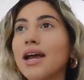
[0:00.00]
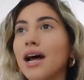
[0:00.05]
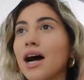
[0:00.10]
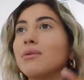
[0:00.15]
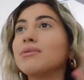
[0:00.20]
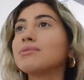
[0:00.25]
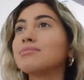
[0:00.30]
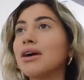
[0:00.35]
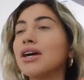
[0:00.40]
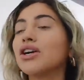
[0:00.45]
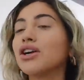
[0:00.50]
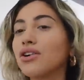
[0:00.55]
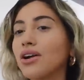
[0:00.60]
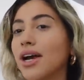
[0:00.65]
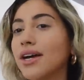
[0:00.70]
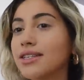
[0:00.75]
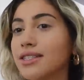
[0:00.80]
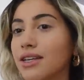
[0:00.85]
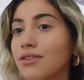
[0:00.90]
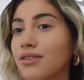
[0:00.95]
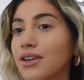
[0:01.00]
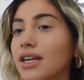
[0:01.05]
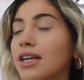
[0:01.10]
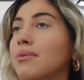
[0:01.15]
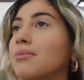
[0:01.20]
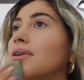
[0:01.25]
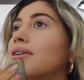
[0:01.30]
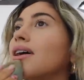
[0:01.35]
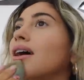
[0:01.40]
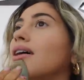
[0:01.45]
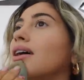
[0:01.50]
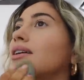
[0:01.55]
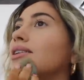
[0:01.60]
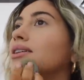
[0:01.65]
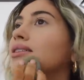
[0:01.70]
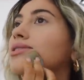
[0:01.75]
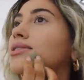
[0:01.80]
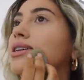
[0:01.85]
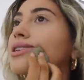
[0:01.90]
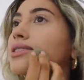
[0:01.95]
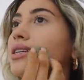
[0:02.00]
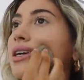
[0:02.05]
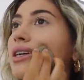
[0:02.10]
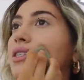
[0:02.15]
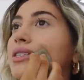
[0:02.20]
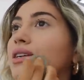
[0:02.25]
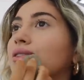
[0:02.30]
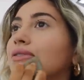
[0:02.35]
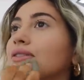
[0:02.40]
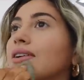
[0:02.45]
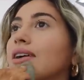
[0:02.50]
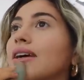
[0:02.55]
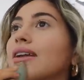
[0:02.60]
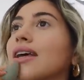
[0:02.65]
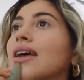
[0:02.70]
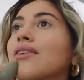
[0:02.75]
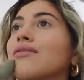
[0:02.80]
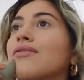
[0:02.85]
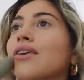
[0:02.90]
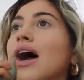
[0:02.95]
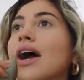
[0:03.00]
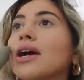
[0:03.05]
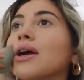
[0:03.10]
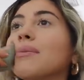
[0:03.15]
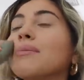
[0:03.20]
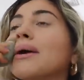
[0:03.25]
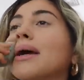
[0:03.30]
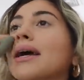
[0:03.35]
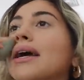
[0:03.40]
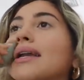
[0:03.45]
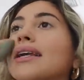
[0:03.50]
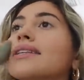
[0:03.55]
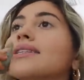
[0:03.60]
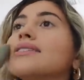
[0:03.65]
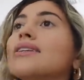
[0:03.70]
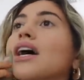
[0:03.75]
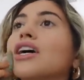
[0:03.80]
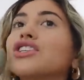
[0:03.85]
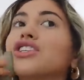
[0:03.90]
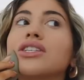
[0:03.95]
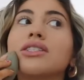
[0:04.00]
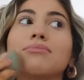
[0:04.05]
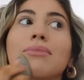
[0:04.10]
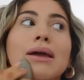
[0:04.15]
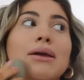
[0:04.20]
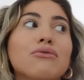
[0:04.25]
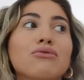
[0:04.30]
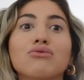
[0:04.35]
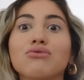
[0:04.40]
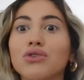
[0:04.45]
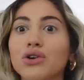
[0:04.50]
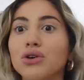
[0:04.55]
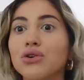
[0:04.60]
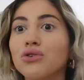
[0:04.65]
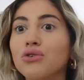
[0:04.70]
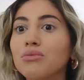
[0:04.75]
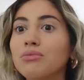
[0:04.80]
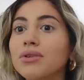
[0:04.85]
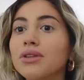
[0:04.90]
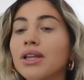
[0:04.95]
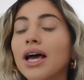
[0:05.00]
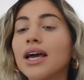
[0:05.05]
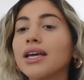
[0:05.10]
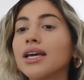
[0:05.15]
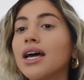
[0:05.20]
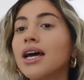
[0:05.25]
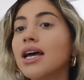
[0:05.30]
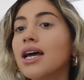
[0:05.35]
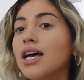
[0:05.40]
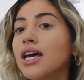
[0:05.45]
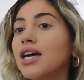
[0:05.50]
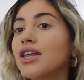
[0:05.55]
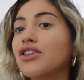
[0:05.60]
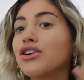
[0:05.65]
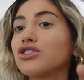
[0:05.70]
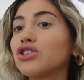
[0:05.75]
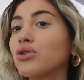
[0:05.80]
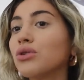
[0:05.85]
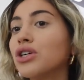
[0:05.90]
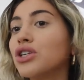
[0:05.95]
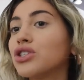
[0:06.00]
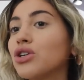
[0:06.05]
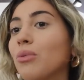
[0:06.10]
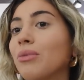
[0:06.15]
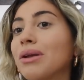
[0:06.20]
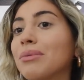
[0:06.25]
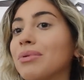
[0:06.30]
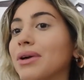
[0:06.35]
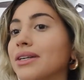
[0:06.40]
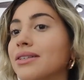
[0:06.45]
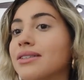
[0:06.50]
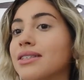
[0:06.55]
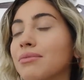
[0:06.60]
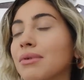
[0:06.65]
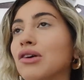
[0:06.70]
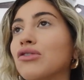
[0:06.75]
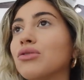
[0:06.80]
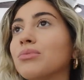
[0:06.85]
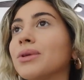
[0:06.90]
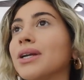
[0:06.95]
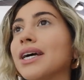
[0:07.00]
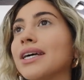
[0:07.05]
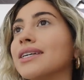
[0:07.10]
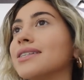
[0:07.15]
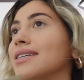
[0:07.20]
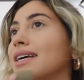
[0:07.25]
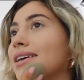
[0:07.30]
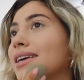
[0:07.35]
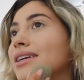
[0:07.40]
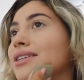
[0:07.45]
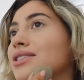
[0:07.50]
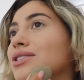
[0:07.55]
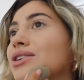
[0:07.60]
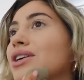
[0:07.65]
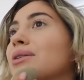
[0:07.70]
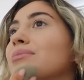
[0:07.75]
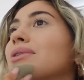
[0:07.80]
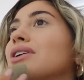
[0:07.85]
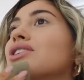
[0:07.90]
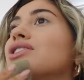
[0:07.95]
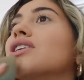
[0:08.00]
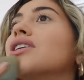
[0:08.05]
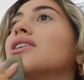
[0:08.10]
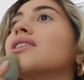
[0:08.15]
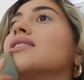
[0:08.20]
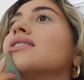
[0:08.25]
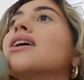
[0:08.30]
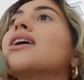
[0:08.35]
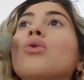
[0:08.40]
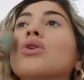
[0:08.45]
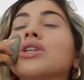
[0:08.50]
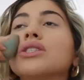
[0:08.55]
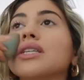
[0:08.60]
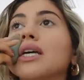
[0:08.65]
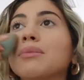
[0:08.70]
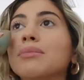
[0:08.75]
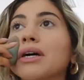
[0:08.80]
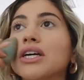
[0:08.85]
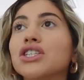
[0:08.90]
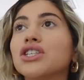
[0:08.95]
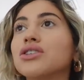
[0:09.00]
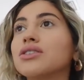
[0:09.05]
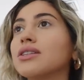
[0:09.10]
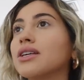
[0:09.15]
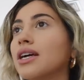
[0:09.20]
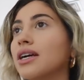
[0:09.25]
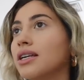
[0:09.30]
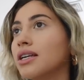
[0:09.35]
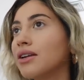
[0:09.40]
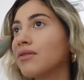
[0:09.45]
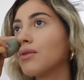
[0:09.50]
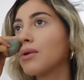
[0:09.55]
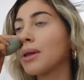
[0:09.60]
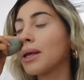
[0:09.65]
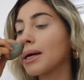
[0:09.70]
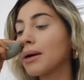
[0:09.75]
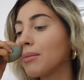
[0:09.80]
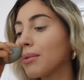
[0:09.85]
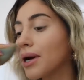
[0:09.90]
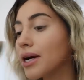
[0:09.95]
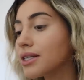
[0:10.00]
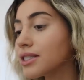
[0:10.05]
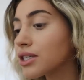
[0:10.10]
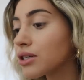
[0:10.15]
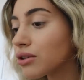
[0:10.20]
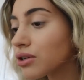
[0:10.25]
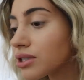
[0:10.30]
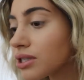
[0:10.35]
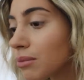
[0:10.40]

It helps my creativity because it's like a different environment and it's not just my room. Like, there's only so many places in my room that I can take Instagram pictures or just like pictures that I need for like a brand deal or